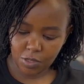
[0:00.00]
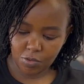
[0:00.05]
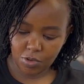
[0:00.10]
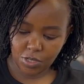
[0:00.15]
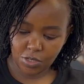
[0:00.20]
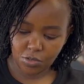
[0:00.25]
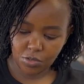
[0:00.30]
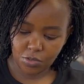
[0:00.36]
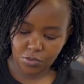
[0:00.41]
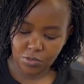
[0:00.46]

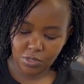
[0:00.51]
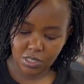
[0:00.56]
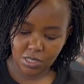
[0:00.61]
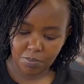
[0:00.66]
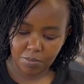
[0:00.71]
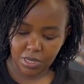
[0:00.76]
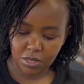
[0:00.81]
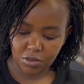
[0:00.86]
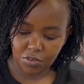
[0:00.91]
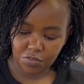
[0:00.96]
When you use the
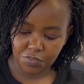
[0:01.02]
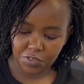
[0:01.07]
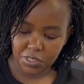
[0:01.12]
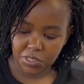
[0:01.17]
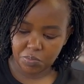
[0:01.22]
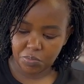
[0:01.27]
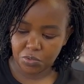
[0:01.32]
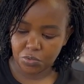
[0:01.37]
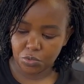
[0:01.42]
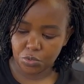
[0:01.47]
back of your
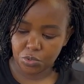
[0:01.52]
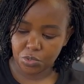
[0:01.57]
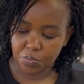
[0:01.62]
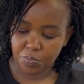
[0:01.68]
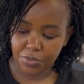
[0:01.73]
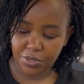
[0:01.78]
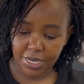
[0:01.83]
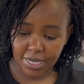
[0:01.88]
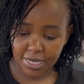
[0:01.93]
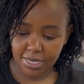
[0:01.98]
spoon to
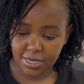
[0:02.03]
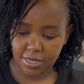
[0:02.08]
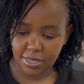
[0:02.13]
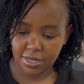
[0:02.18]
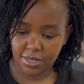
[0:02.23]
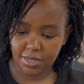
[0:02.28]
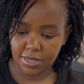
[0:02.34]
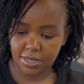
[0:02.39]
spread,